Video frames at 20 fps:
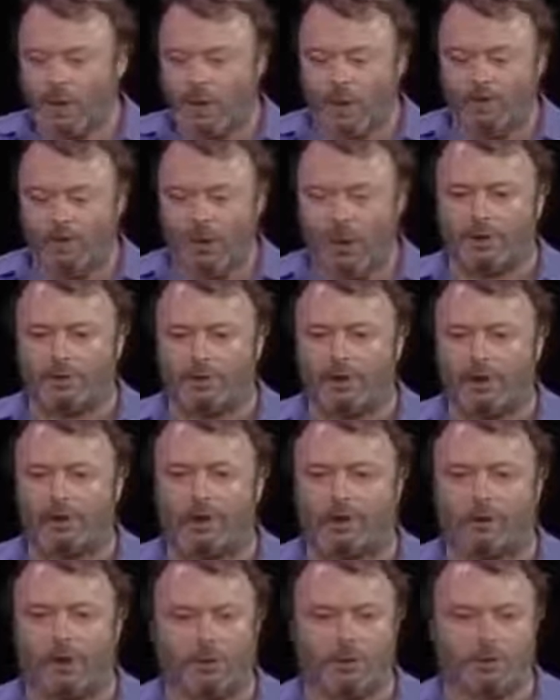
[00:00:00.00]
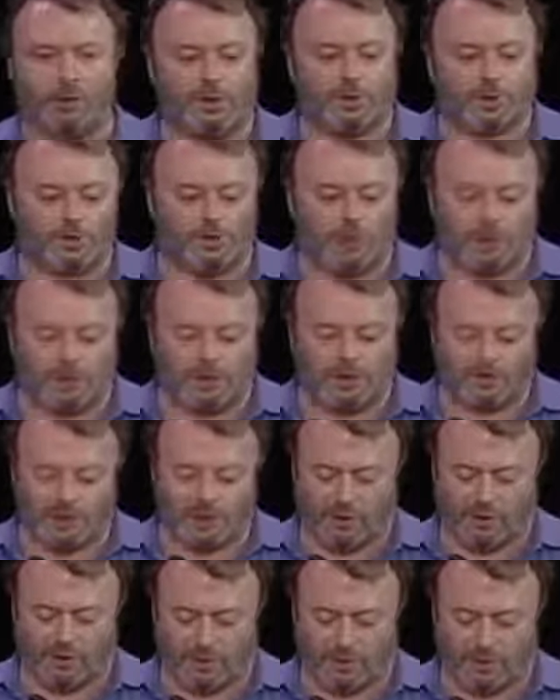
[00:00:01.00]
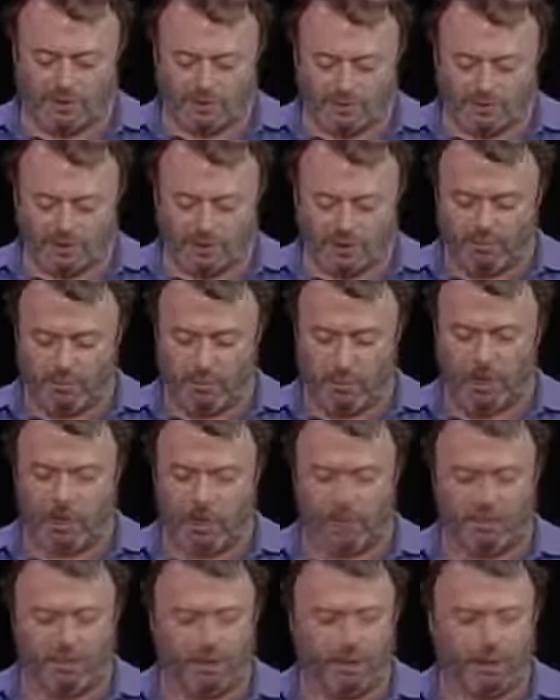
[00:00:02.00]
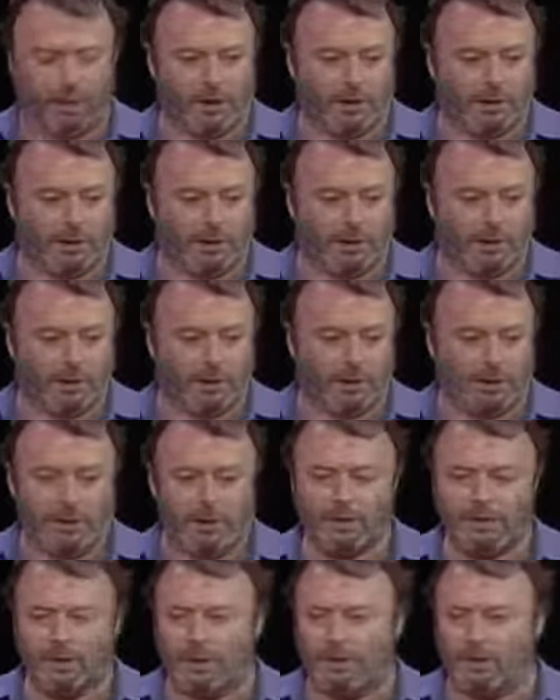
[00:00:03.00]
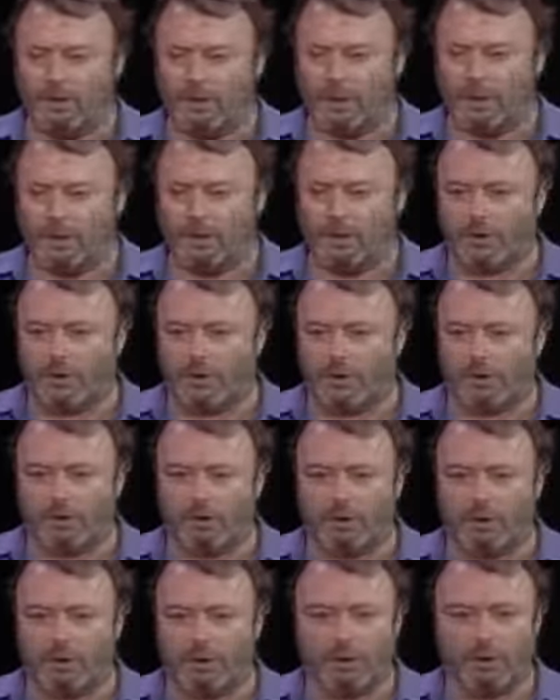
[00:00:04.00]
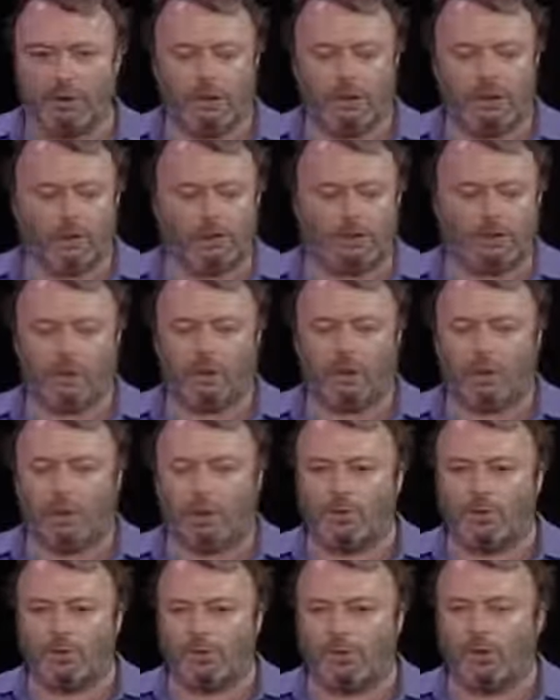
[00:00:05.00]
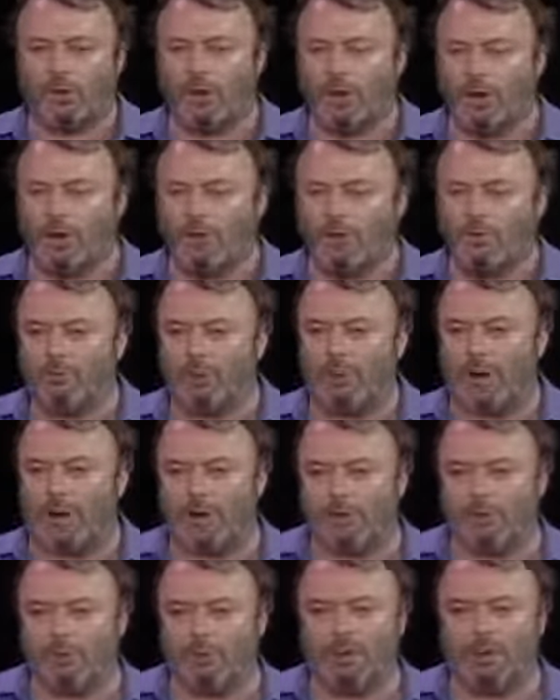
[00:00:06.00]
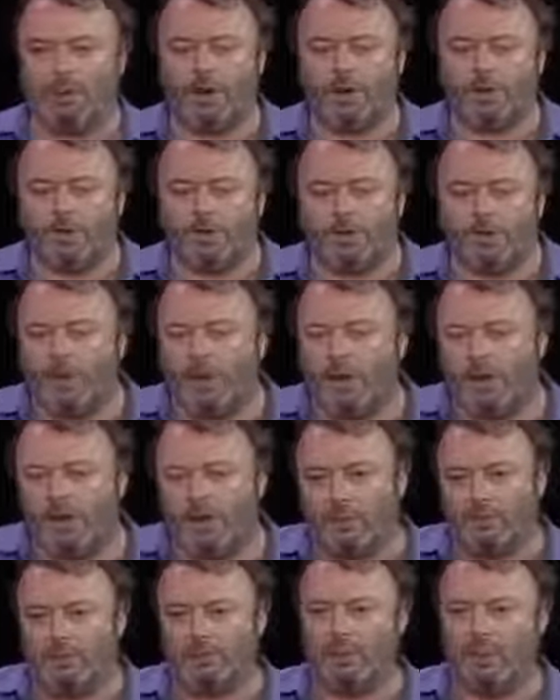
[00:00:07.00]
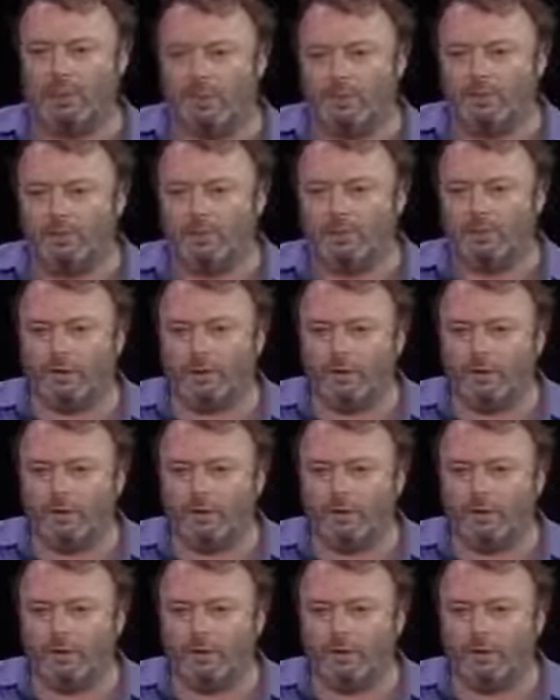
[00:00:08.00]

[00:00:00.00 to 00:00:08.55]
a man so corrupt, as said of Mr. D'Alembert, I think, in Sentimental Education, so corrupt he would willingly have paid for the pleasure of selling himself.